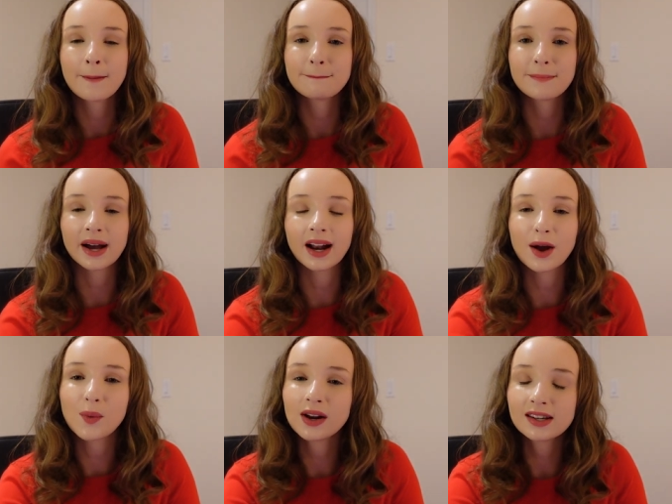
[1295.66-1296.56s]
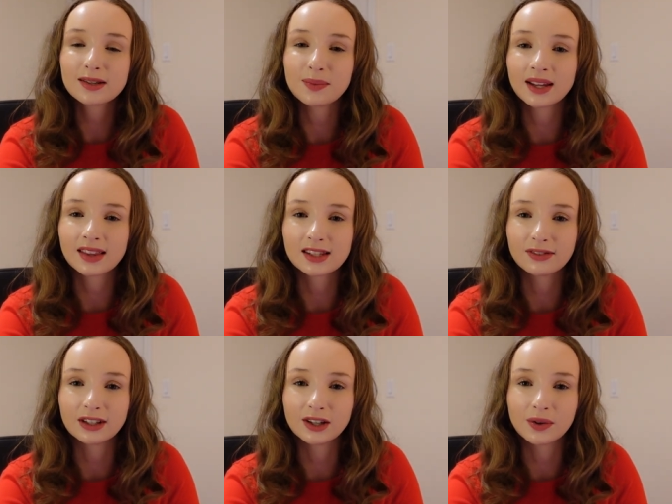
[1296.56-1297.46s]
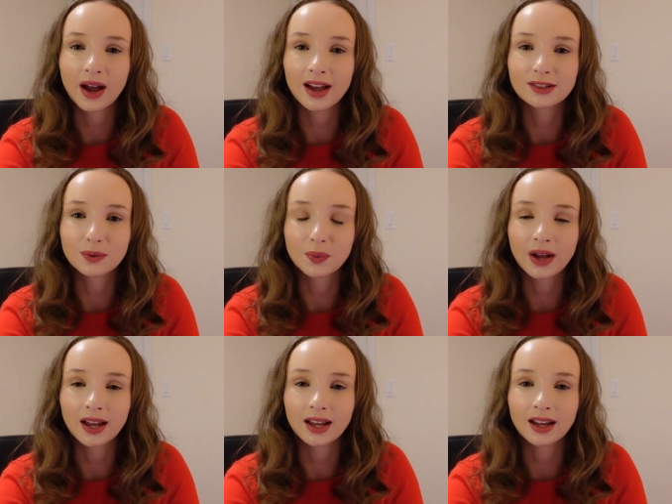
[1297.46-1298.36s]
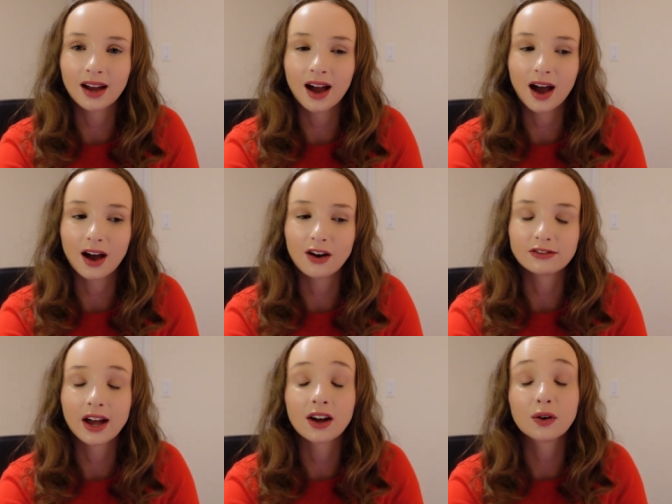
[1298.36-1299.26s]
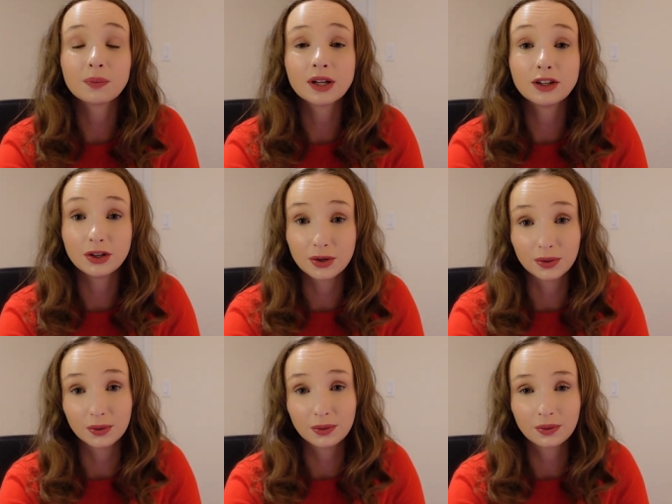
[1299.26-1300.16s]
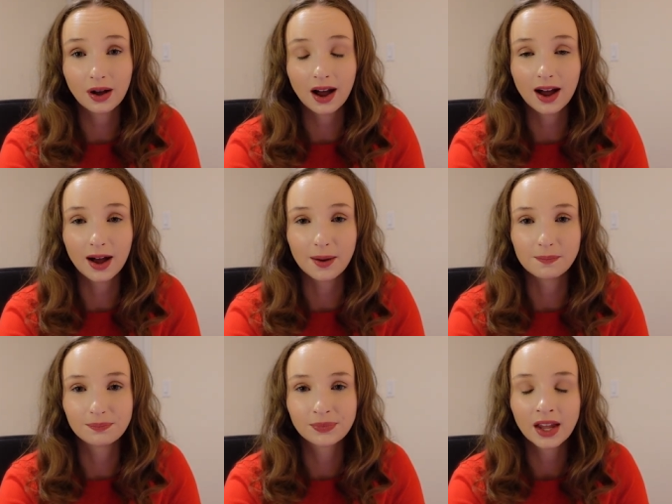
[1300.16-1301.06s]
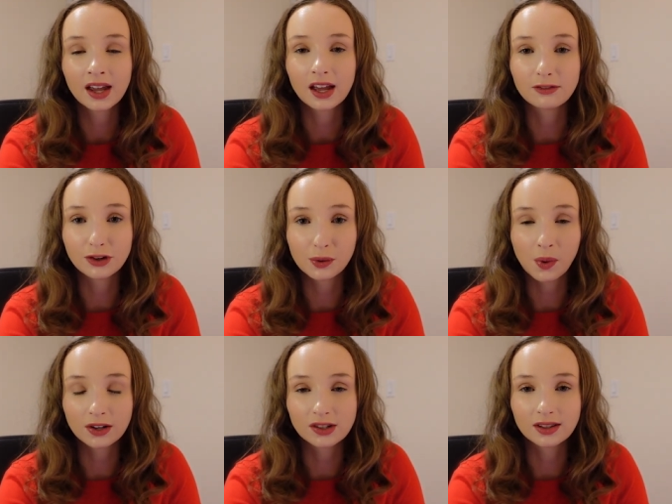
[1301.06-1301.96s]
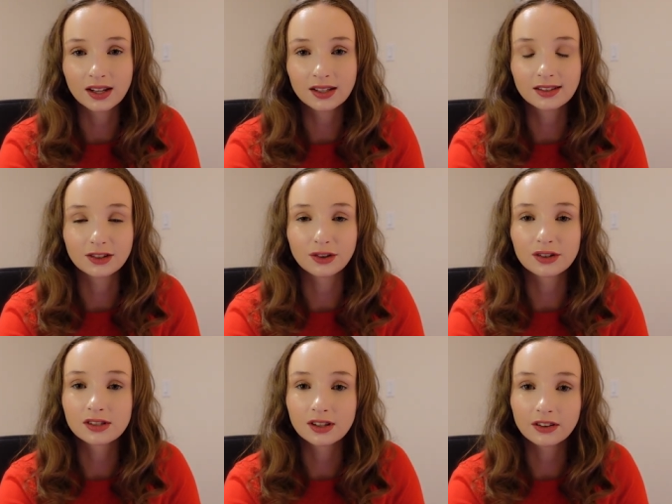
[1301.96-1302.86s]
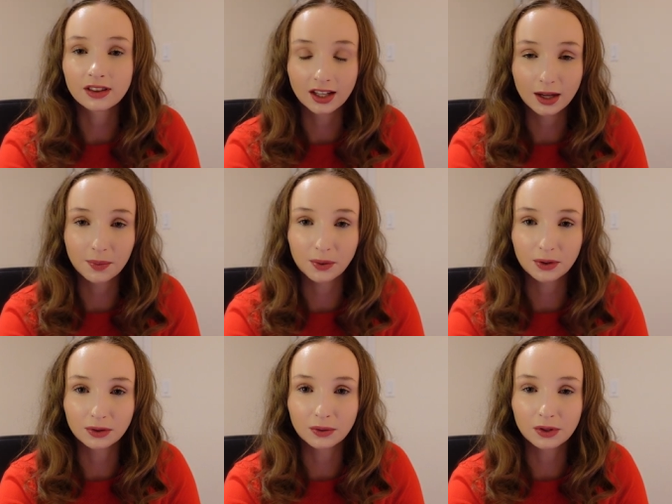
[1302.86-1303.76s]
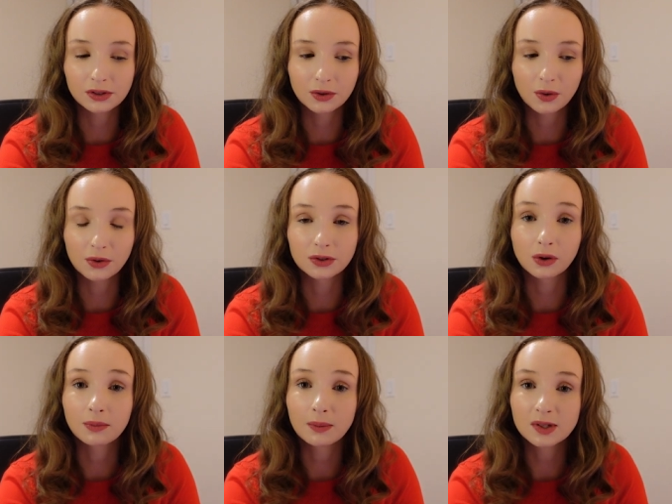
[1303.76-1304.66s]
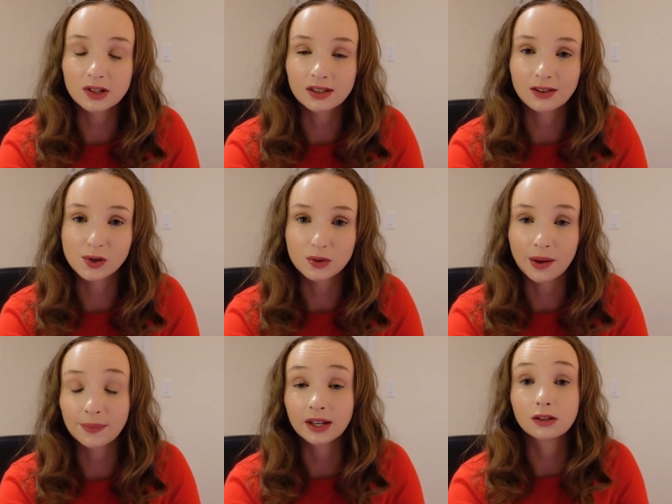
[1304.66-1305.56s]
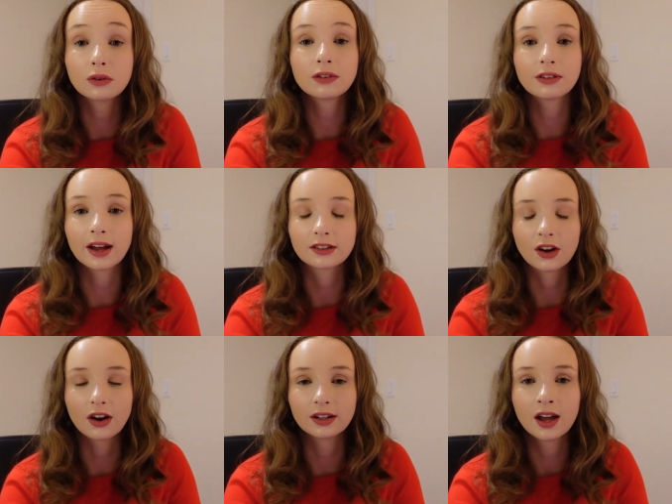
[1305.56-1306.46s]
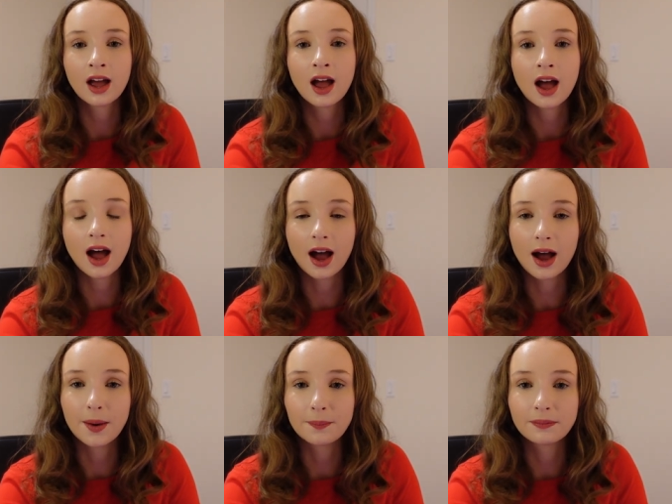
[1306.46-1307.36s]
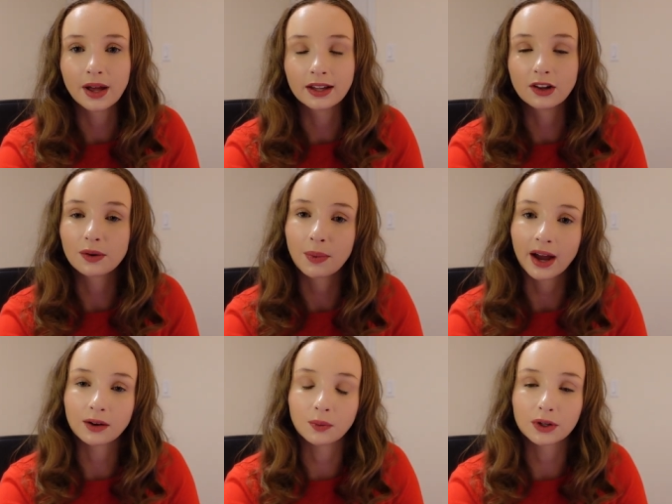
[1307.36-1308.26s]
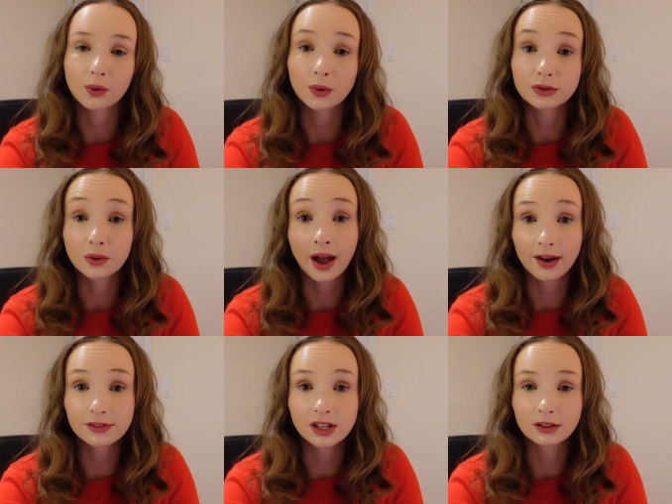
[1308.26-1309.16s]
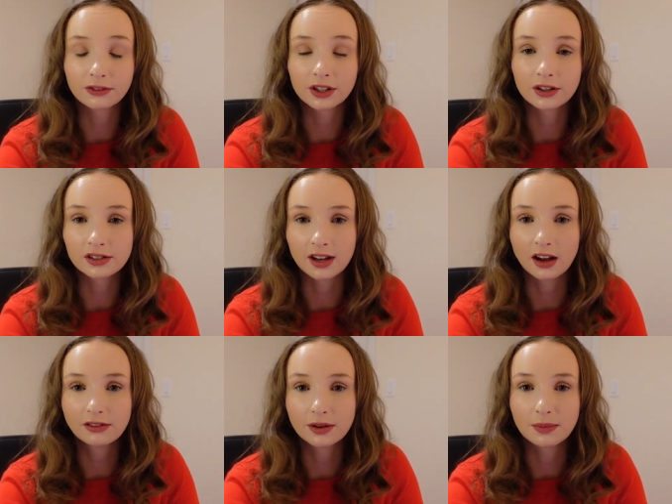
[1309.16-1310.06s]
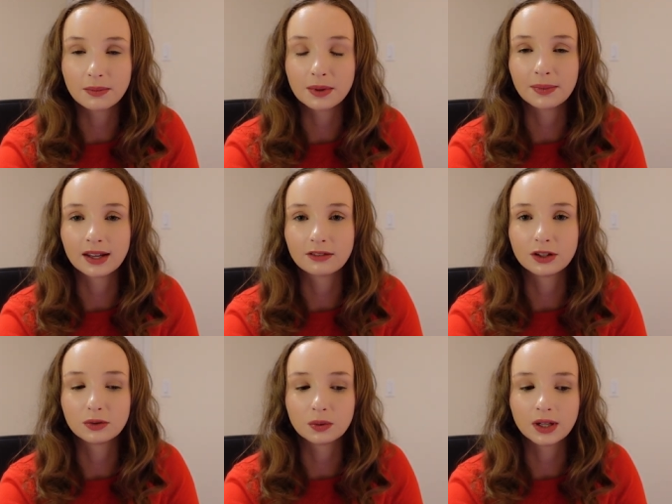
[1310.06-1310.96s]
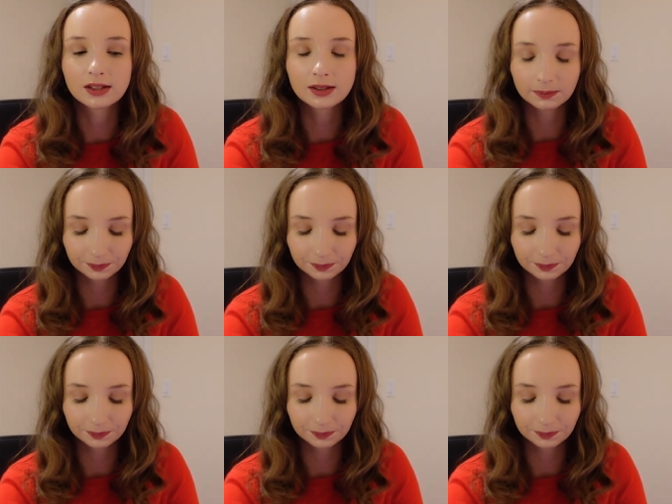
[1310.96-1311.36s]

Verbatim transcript: But I wanted to make this video as a way of helping you um, if you're watching this and you're still thinking about your New Year's goals, or maybe just give you something to reflect on, um, and look back at what goals you have set for yourself and maybe make a few tweaks.